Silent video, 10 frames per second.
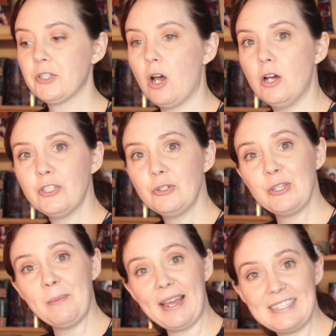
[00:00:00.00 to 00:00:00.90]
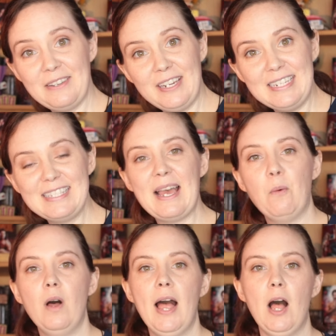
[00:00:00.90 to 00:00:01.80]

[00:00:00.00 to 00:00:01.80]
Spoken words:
there's also some activities that will